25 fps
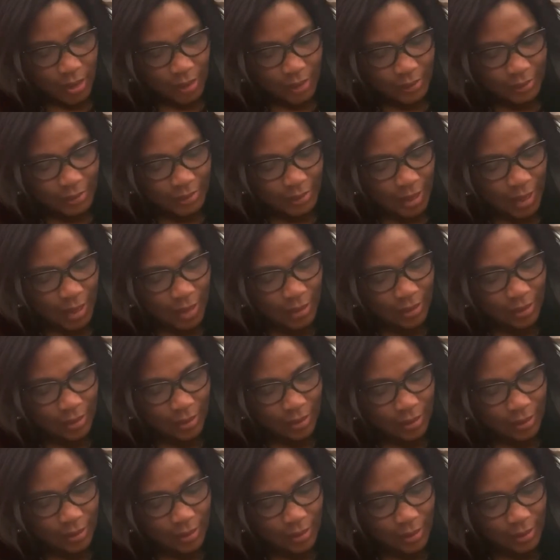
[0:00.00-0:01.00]
Then
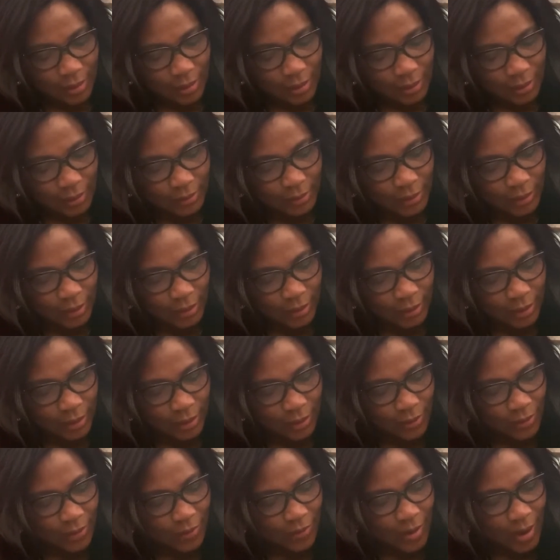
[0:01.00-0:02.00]
the
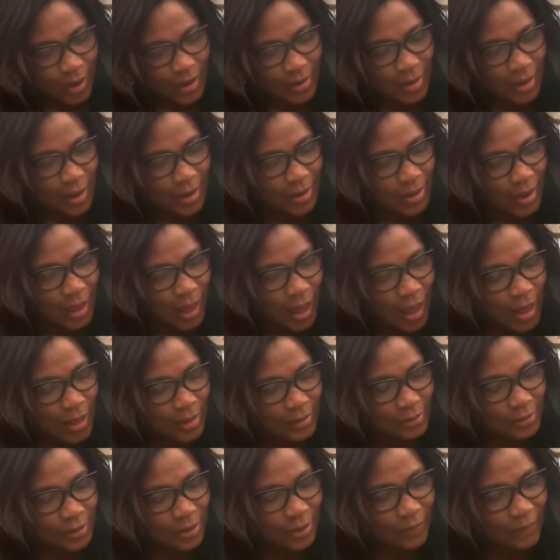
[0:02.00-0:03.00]
little red hen
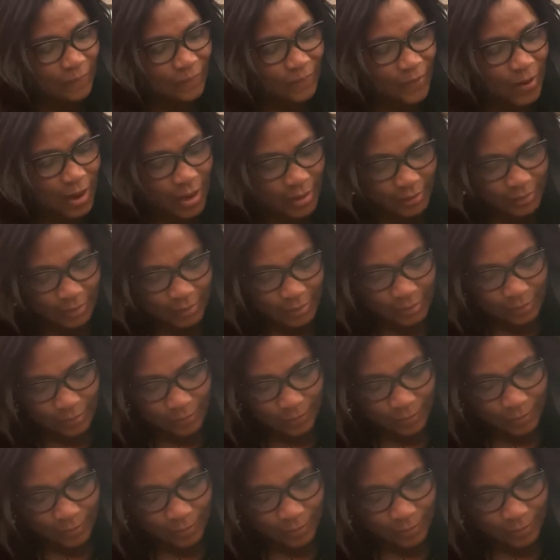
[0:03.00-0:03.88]
asked her friends,